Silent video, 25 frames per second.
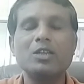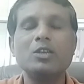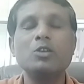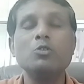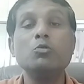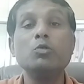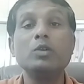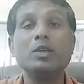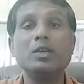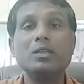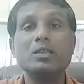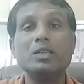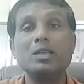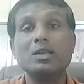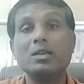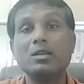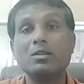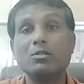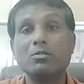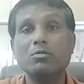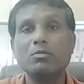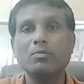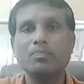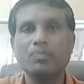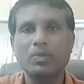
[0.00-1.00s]
you intend
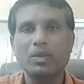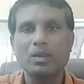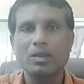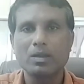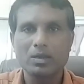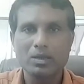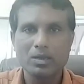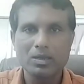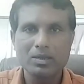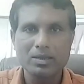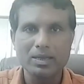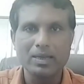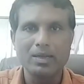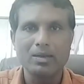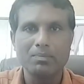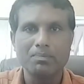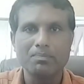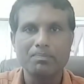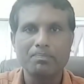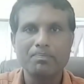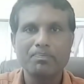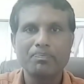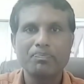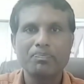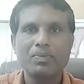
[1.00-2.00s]
to send
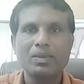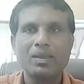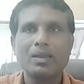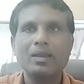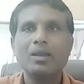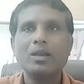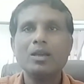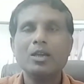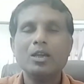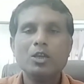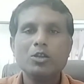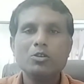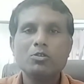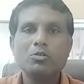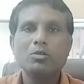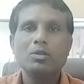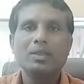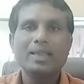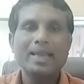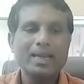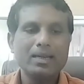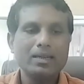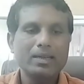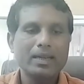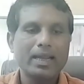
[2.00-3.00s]
them. So
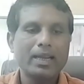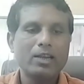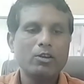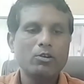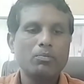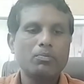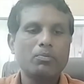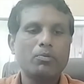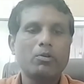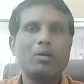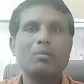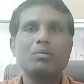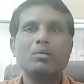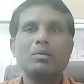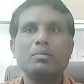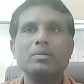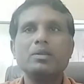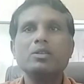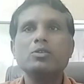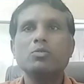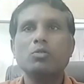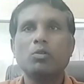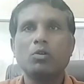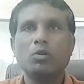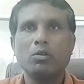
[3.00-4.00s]
that kind of problem
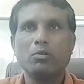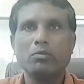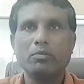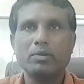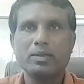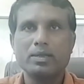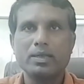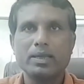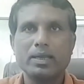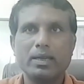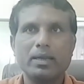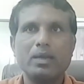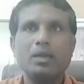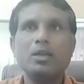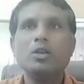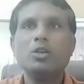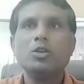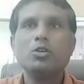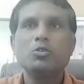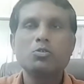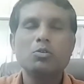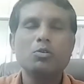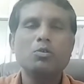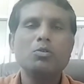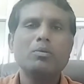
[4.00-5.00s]
is always there.
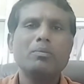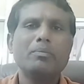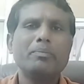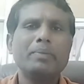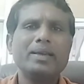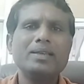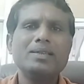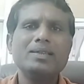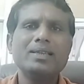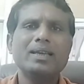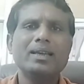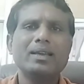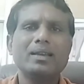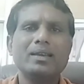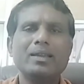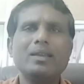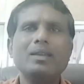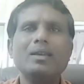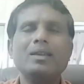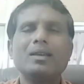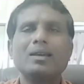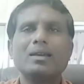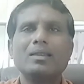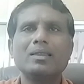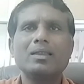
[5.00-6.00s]
So
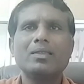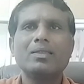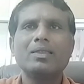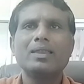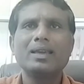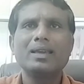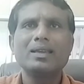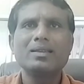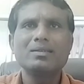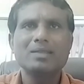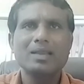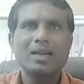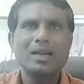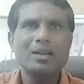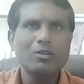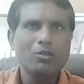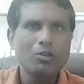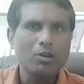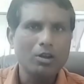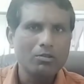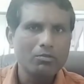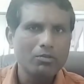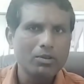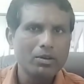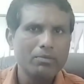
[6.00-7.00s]
basically the thing is that
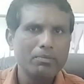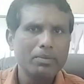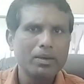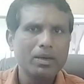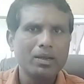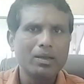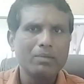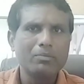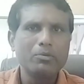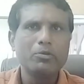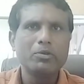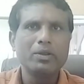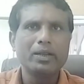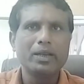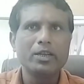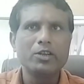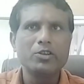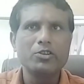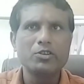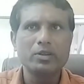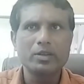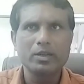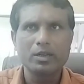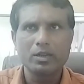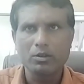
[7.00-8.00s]
non-verbal
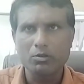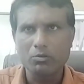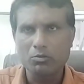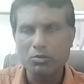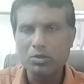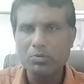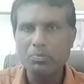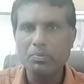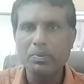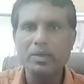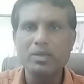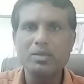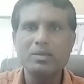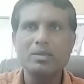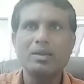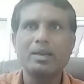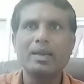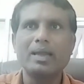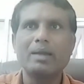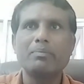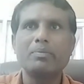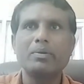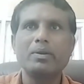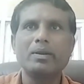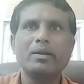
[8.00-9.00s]
communication includes personal
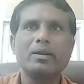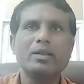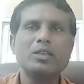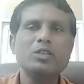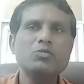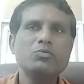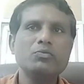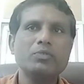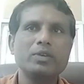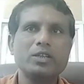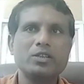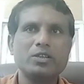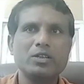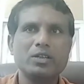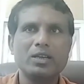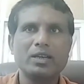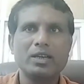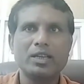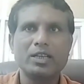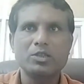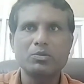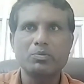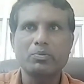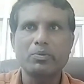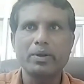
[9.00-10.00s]
appearance, facial
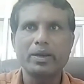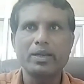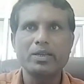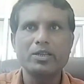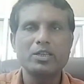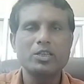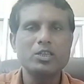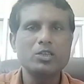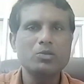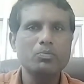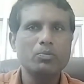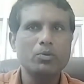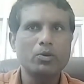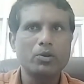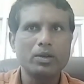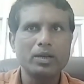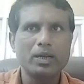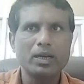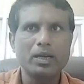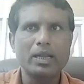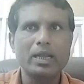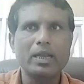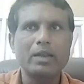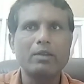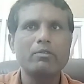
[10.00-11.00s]
expressions, body
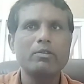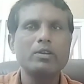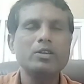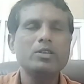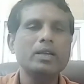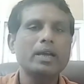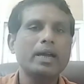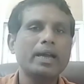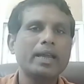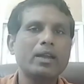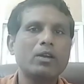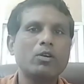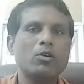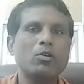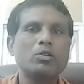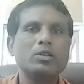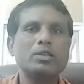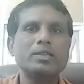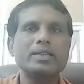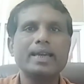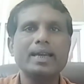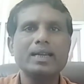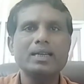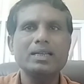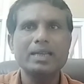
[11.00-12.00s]
language, eye
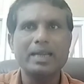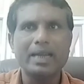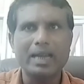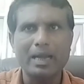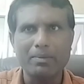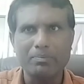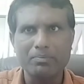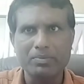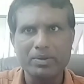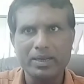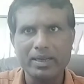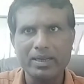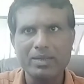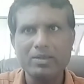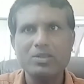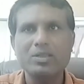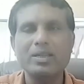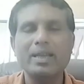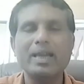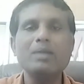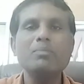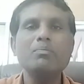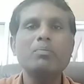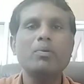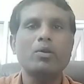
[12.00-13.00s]
contact, haptics
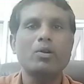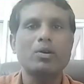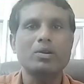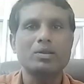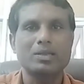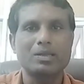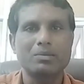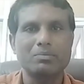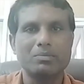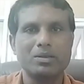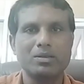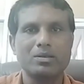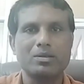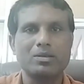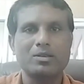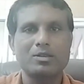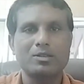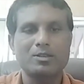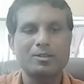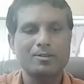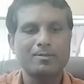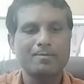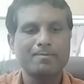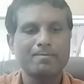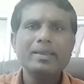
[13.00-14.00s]
and
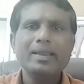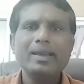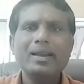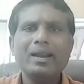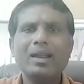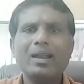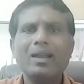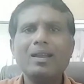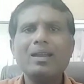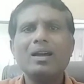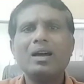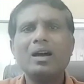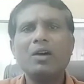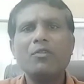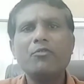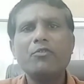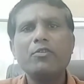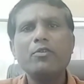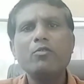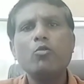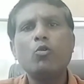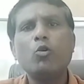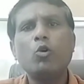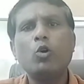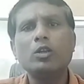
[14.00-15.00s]
proximus. There are a
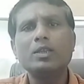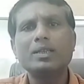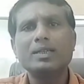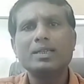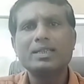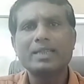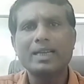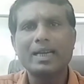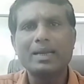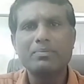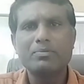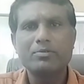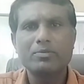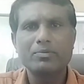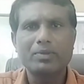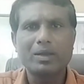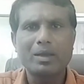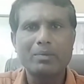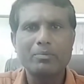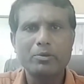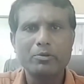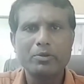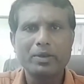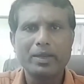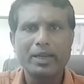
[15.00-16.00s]
few other types of
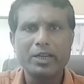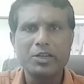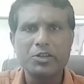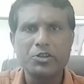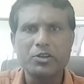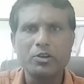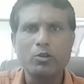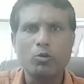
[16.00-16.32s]
communication